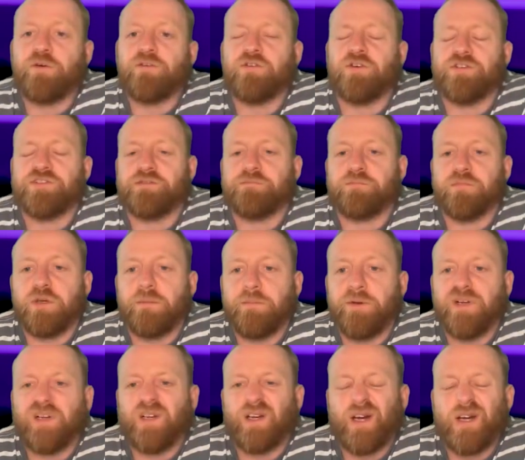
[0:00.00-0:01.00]
we've got some
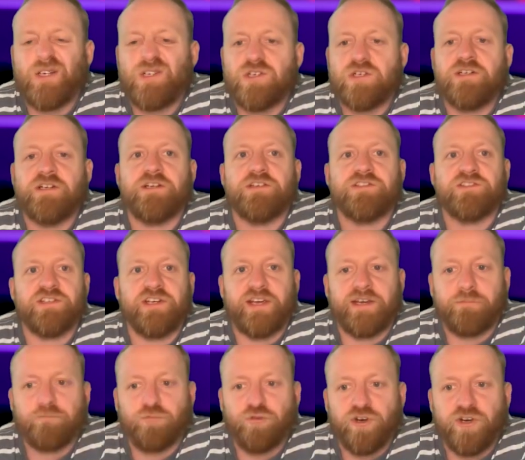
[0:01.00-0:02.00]
communication. It's
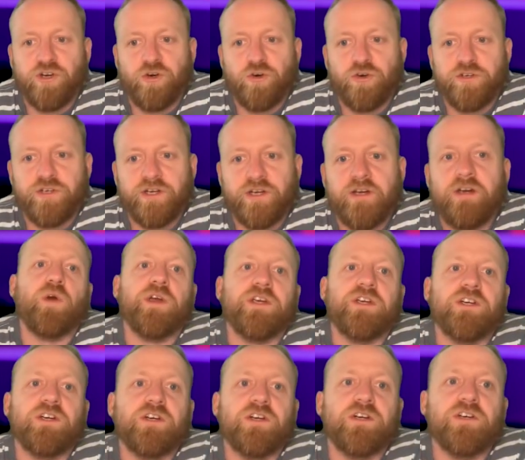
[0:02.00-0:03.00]
saying pre-order. We
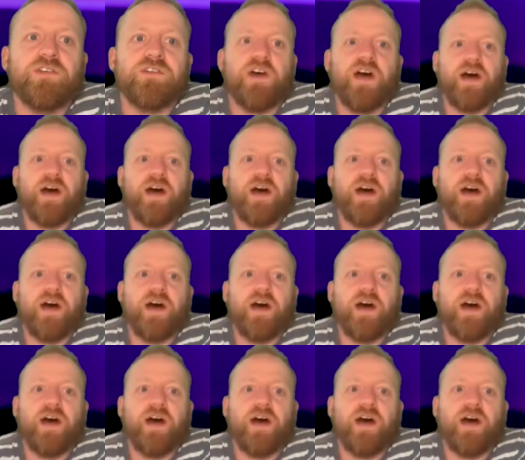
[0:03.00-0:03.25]
could